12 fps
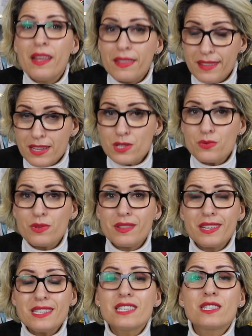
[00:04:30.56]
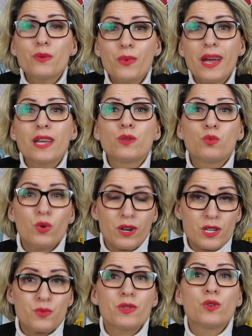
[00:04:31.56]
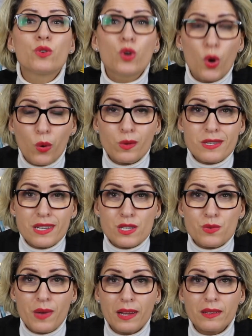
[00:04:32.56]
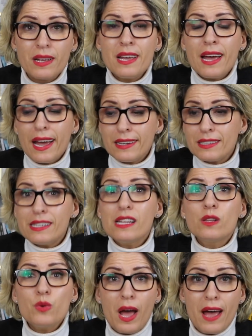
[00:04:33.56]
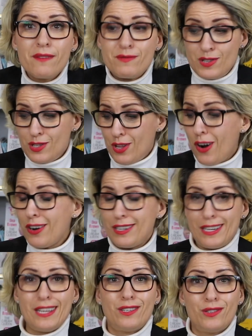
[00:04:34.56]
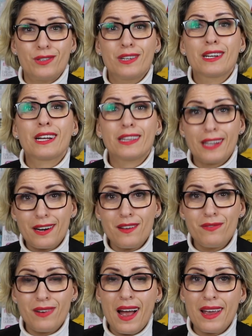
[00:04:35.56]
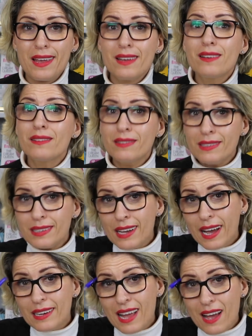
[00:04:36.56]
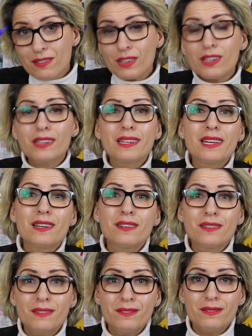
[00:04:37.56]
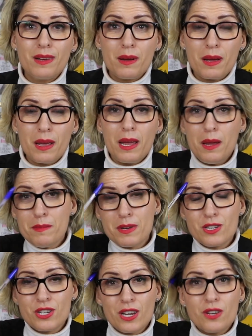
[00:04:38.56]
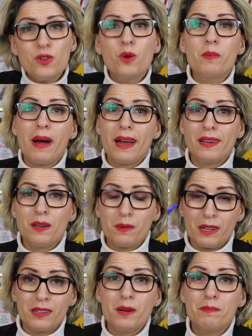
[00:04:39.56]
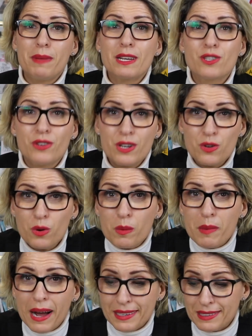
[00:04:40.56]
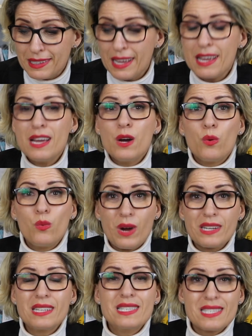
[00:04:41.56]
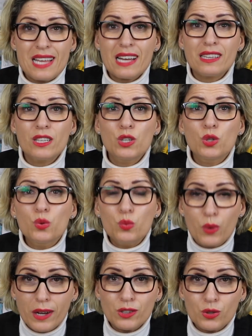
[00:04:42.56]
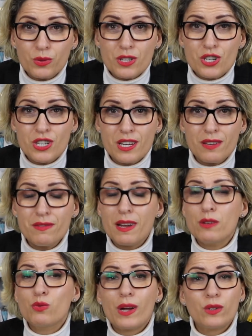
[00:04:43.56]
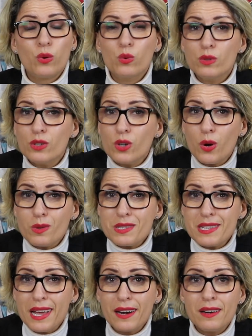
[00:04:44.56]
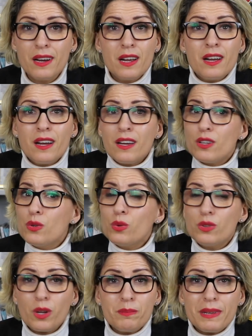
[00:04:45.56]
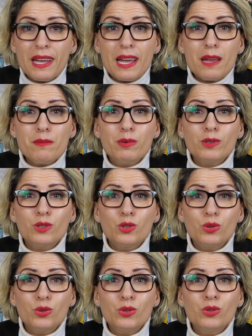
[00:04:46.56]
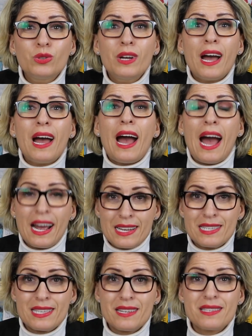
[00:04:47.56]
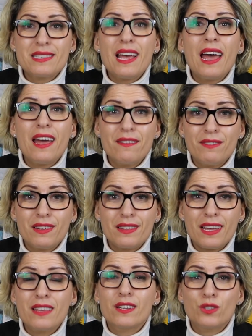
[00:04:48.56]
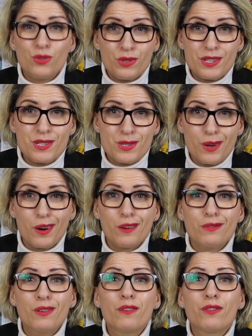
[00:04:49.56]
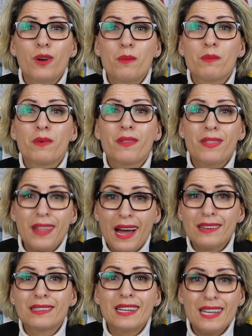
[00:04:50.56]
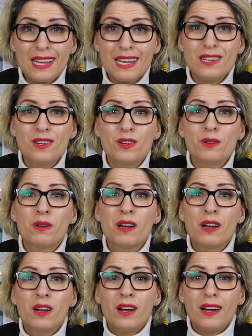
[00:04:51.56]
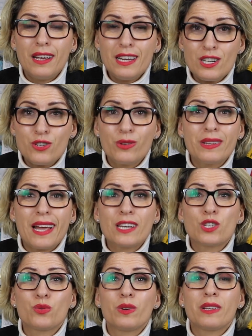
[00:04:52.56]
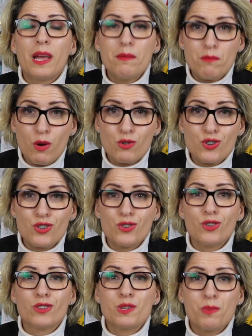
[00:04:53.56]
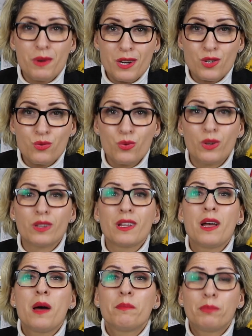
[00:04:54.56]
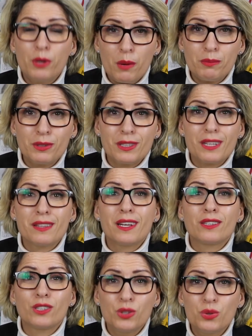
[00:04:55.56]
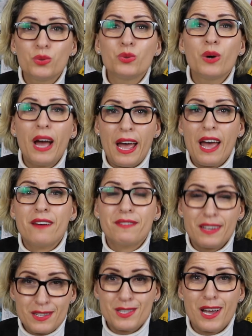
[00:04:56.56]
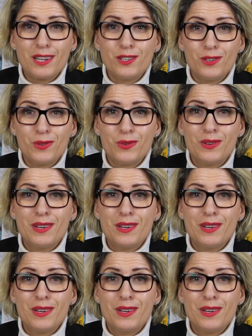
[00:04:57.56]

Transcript: This is the way it works with your goals as well. Until you have started clarifying and have a clear image in your mind, a clear picture in your mind, what exactly you want to achieve, and write all your goals there, you will not be able to access everything that you deserve from that inner intellectual, emotional, spiritual property that you have inside you.